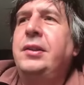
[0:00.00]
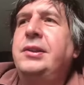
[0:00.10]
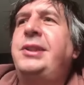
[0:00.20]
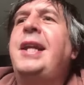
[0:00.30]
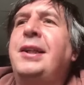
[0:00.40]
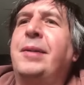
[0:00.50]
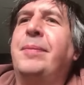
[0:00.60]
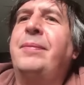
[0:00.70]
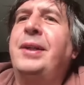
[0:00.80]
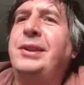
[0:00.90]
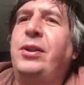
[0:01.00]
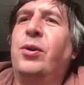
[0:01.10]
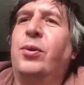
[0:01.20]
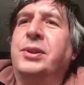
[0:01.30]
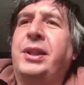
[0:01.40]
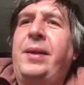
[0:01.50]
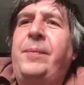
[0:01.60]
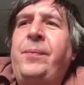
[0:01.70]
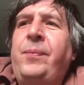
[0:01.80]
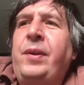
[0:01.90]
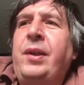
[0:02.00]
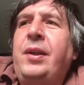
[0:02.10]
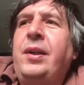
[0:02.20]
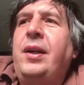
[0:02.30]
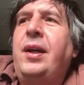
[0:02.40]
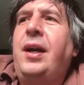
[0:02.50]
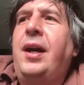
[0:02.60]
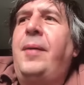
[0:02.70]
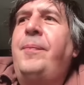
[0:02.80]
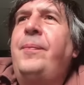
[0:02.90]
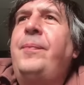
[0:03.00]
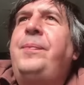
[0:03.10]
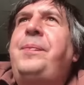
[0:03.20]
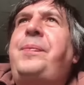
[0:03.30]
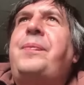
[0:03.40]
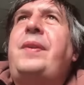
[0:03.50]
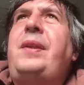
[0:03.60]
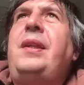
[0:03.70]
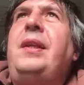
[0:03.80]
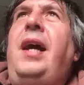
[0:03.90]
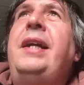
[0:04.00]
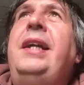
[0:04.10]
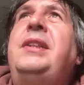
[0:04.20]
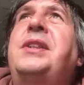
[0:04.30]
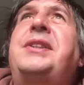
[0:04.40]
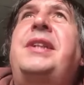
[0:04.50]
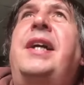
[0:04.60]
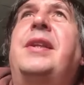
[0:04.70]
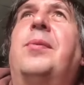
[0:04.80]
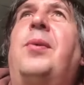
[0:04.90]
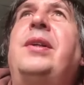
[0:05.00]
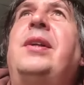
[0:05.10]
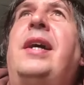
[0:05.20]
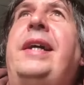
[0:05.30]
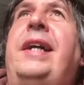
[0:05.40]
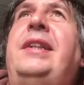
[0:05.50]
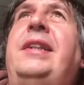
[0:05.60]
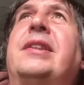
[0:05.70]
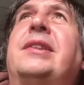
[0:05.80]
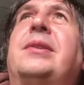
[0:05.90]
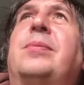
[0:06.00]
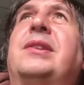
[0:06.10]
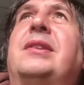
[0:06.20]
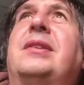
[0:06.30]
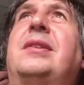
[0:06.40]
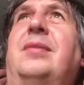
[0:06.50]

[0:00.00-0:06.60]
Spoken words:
stillism, as he calls it. And he just said that one night he just was,